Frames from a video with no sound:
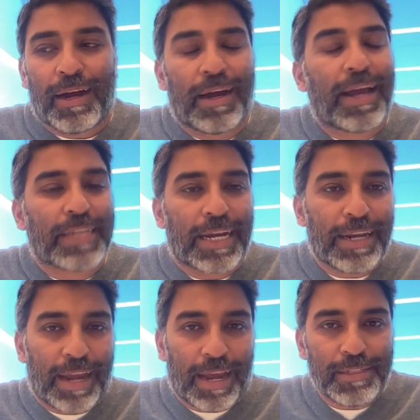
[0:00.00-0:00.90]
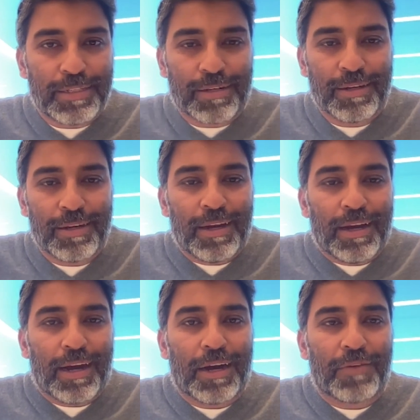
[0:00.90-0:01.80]
uh, exciting guest
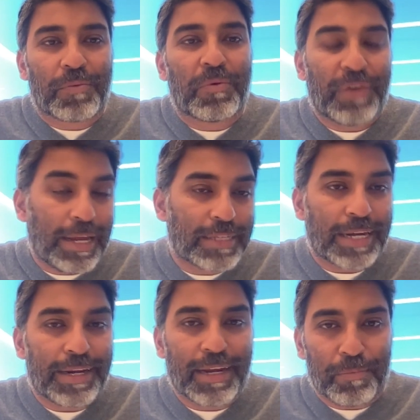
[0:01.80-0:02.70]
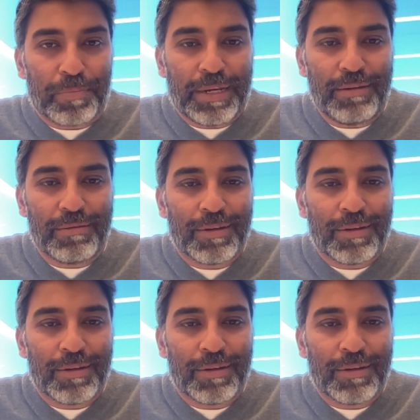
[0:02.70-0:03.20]
uh, from a very exciting company.